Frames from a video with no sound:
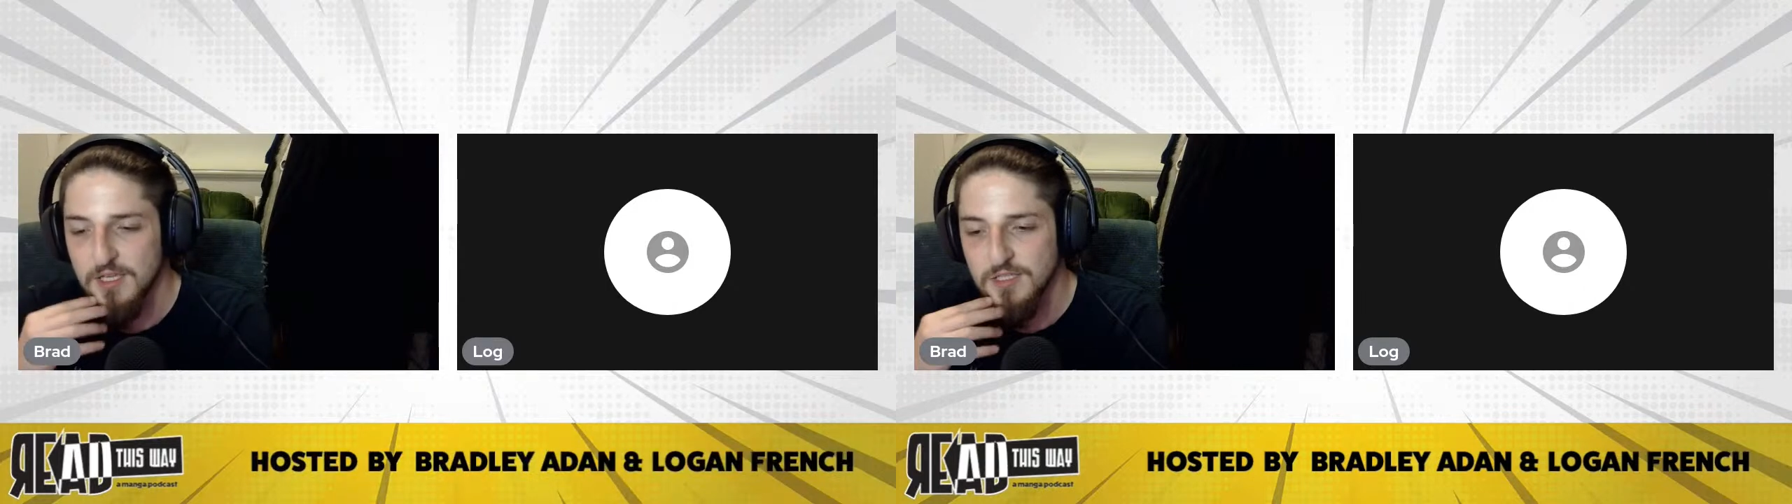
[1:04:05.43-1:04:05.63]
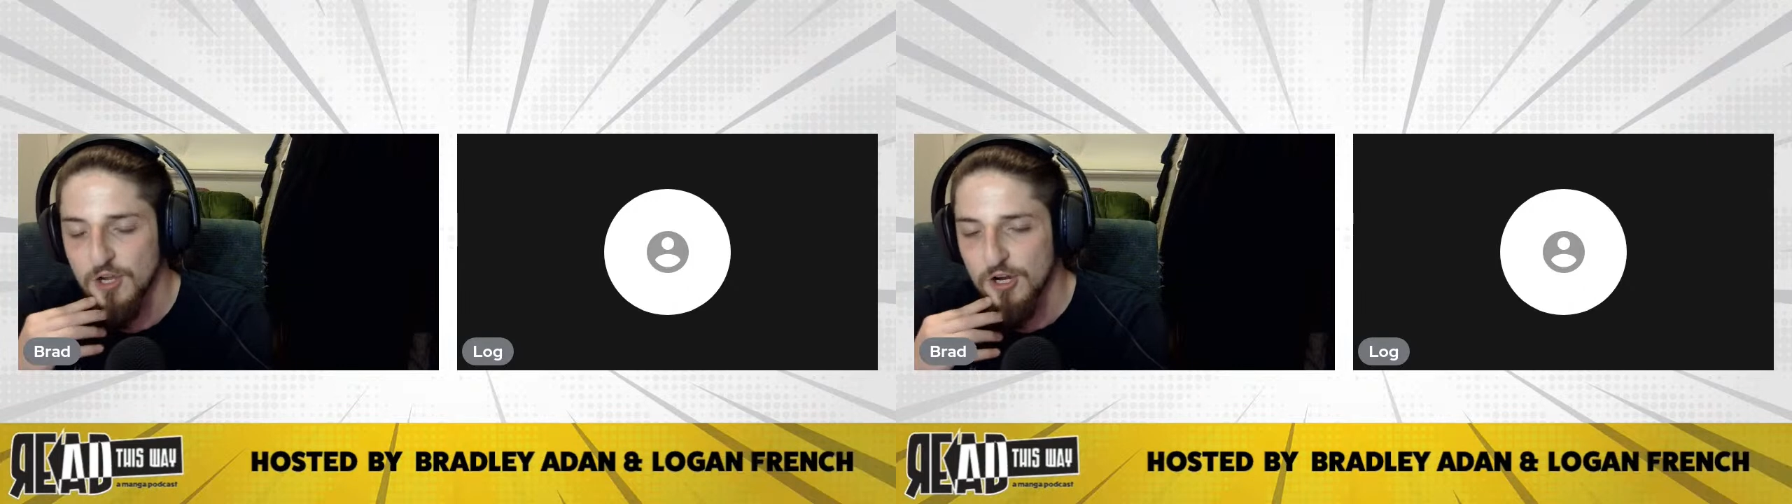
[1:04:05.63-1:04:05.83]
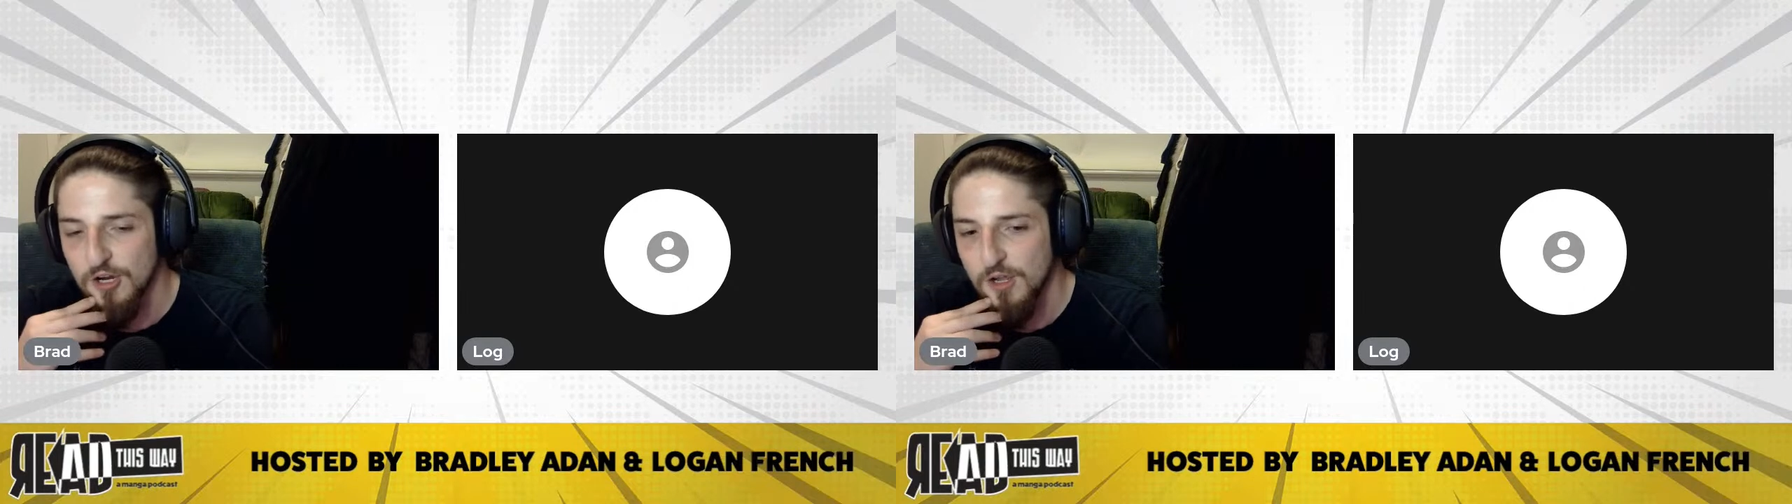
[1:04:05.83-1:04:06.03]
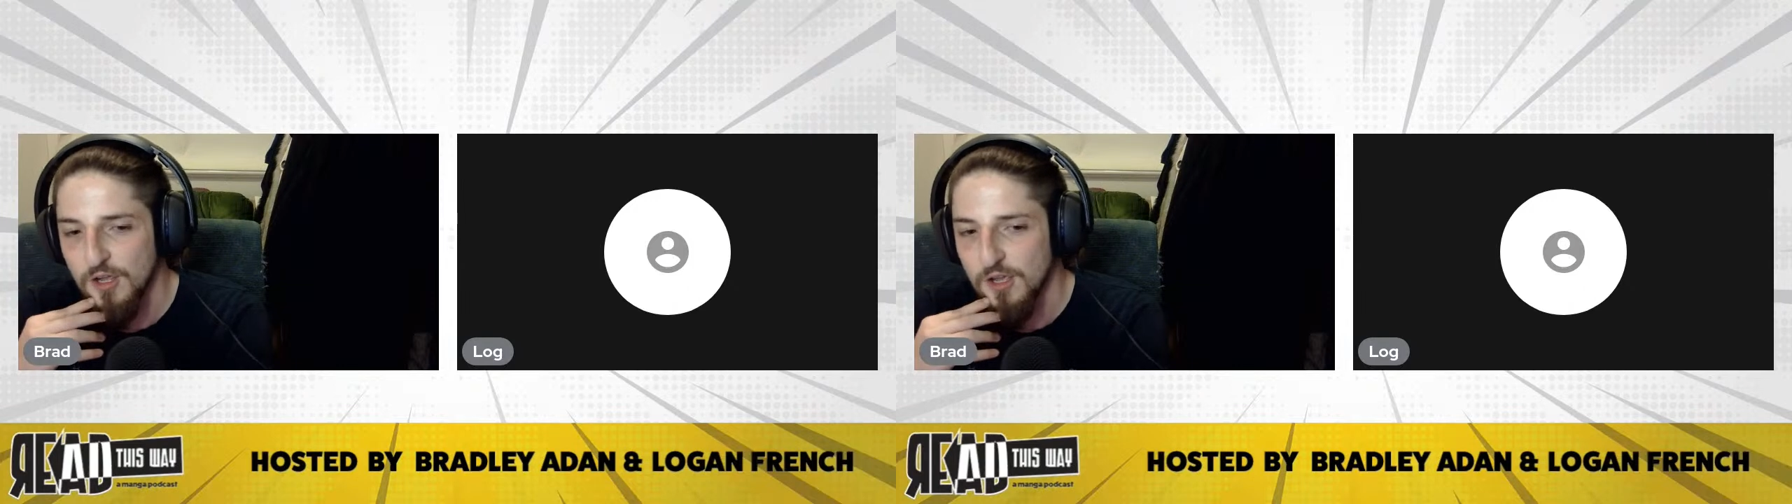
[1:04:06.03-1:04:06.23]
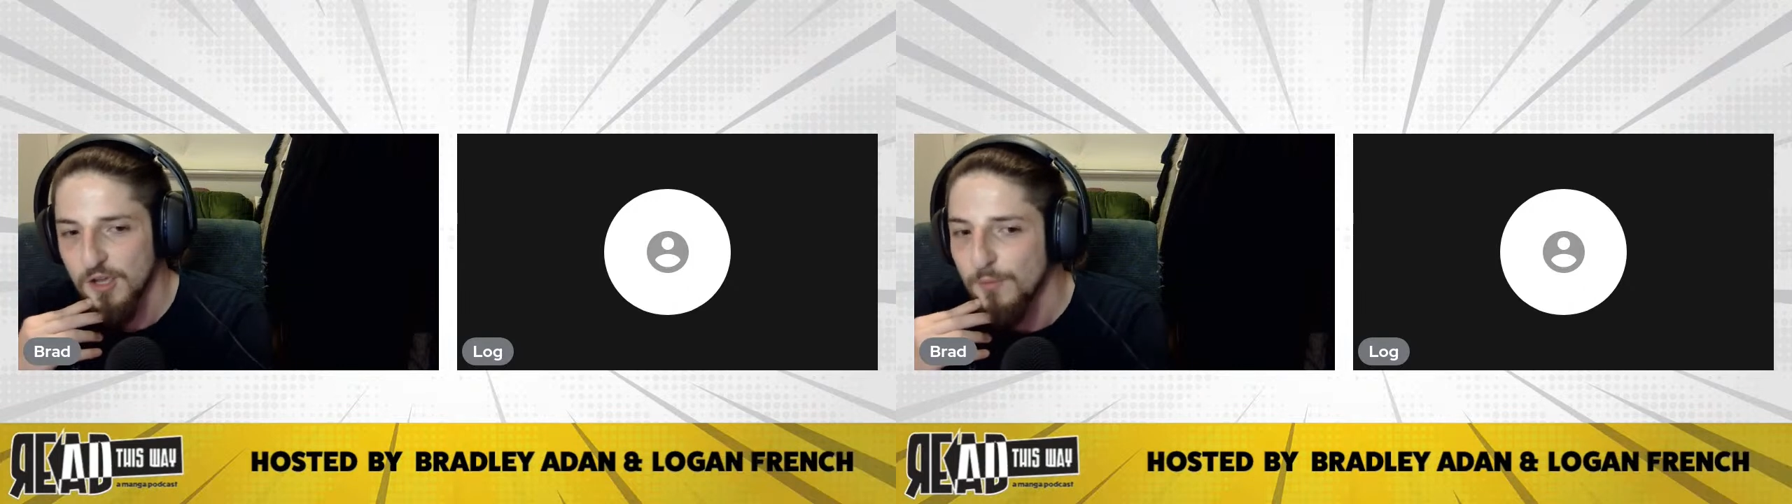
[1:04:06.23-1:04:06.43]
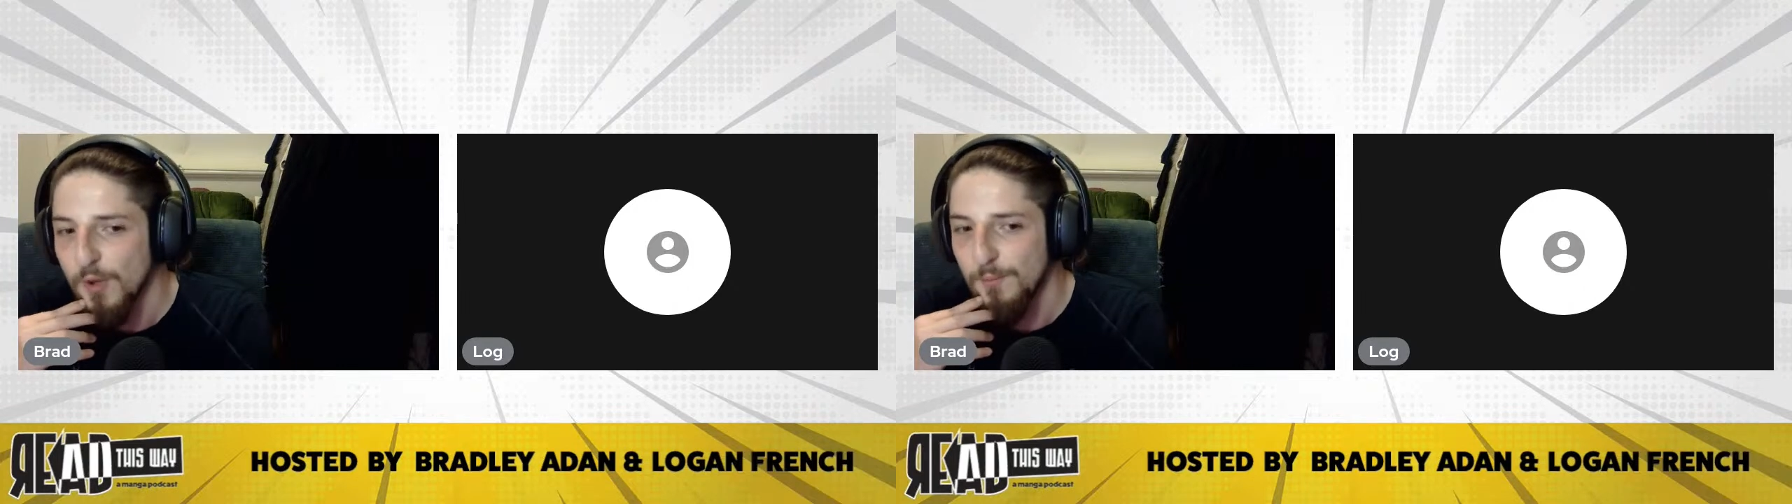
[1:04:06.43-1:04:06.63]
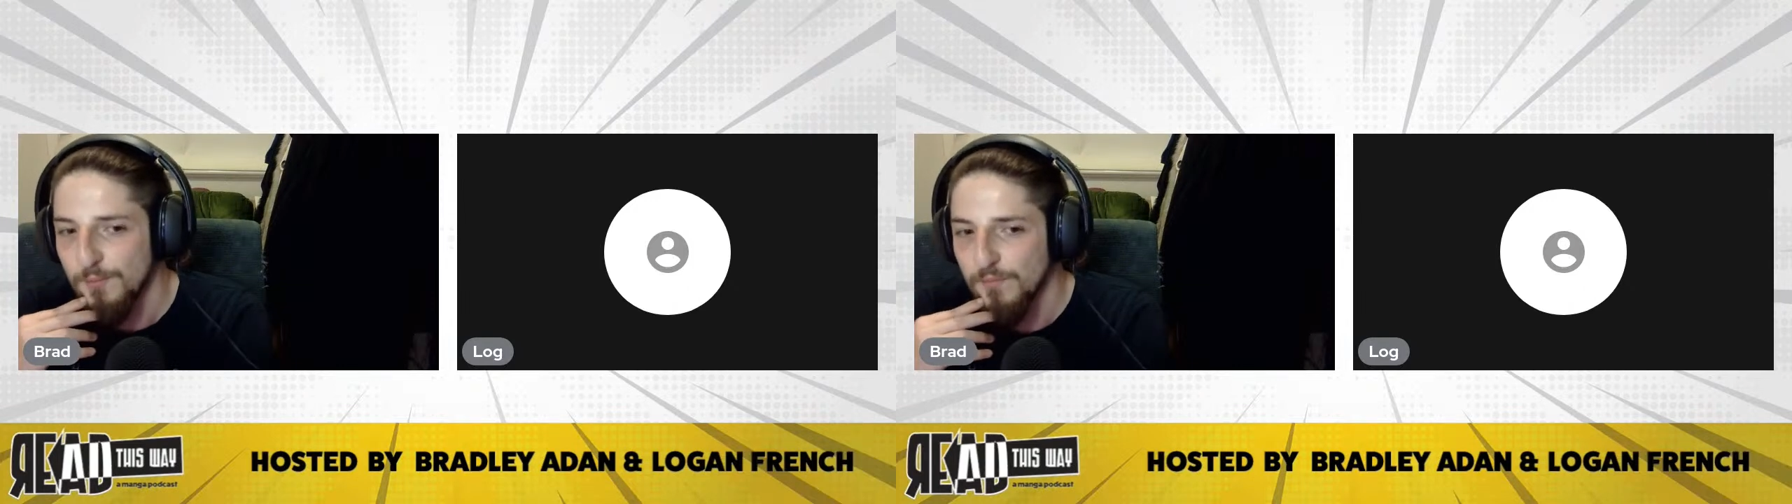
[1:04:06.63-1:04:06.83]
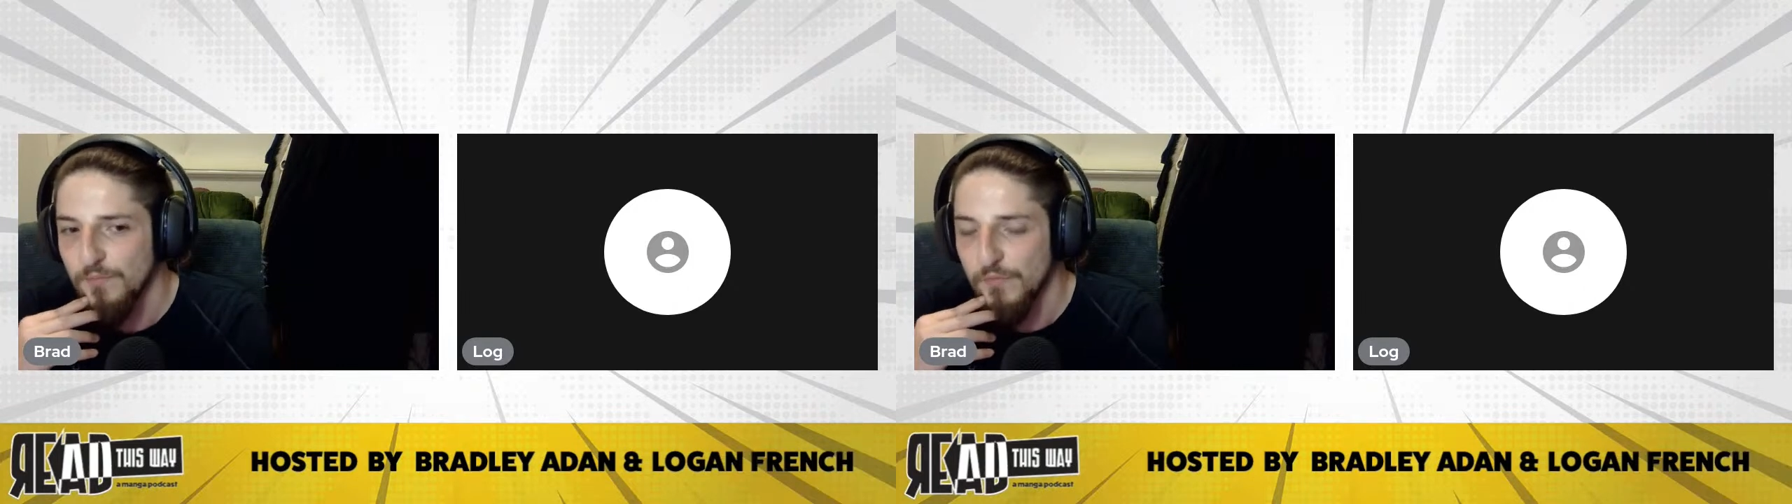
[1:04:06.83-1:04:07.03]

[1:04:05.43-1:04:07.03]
So I'm